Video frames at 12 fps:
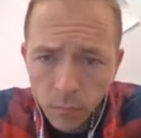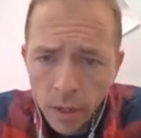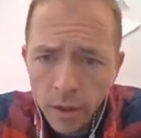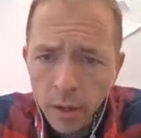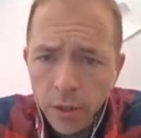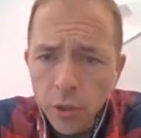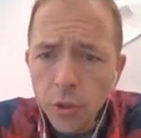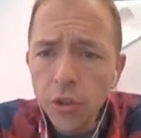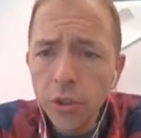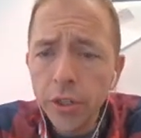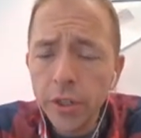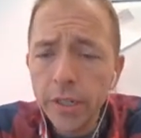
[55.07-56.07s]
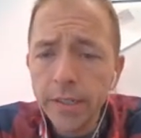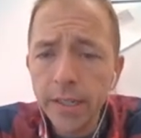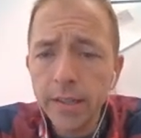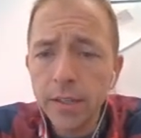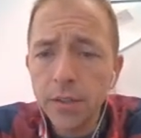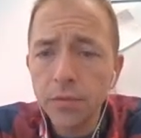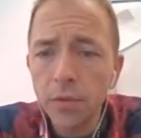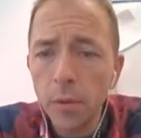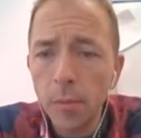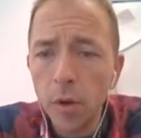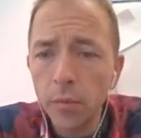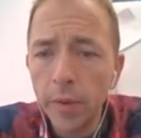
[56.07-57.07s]
Usually you're going to take this
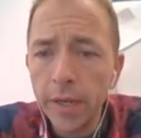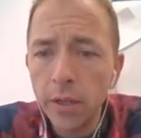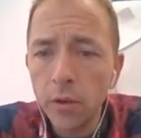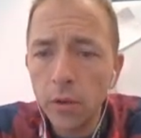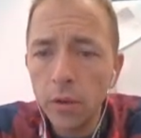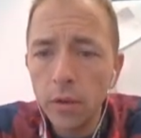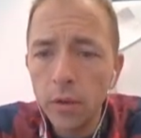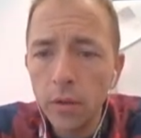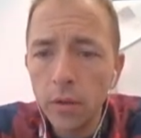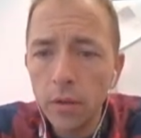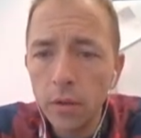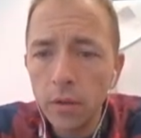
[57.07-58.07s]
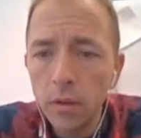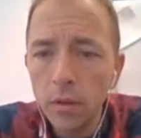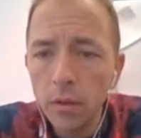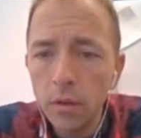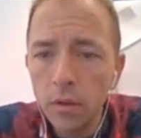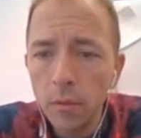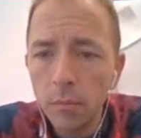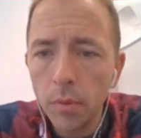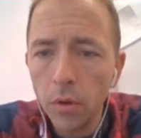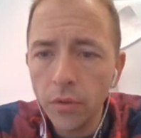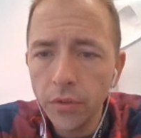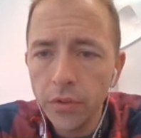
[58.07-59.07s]
from a radial
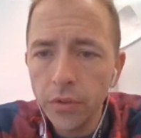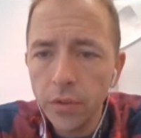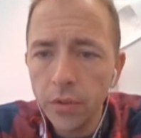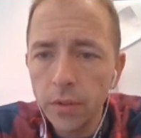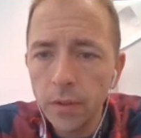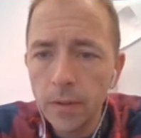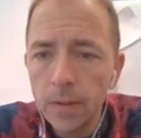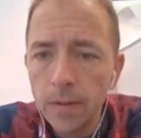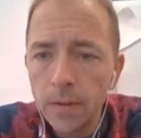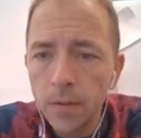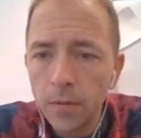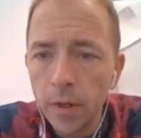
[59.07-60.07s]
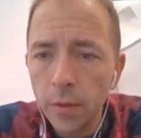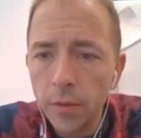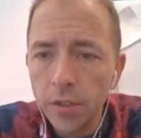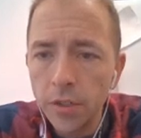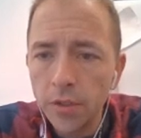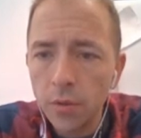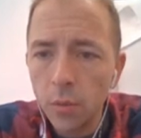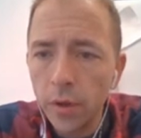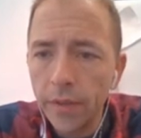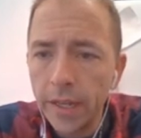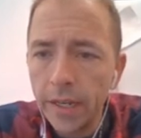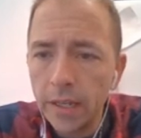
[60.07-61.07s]
pulse, which is the
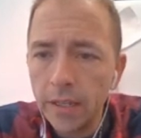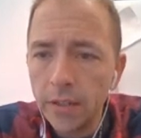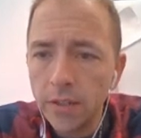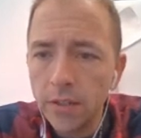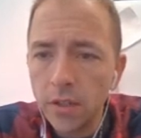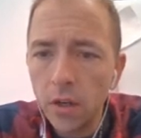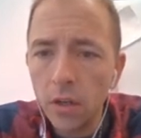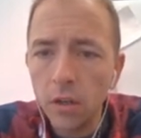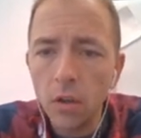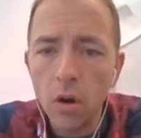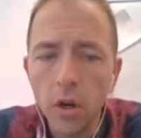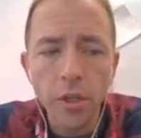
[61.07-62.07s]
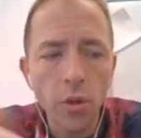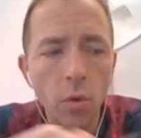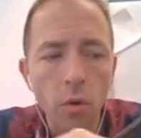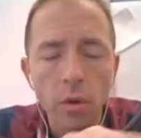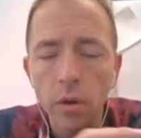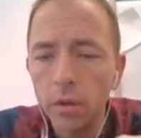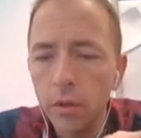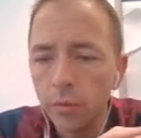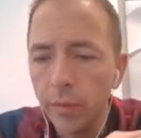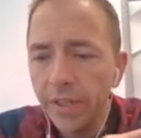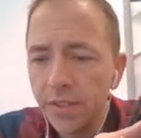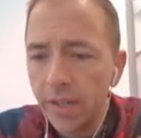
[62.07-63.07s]
one that is along your
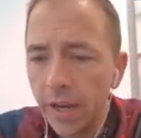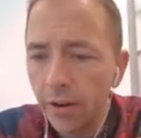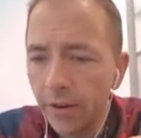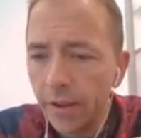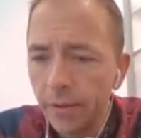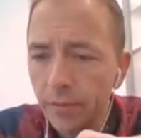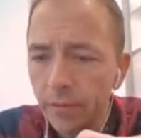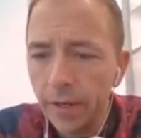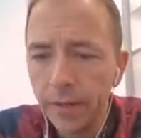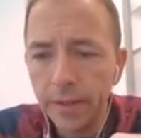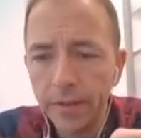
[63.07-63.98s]
wrist area, right?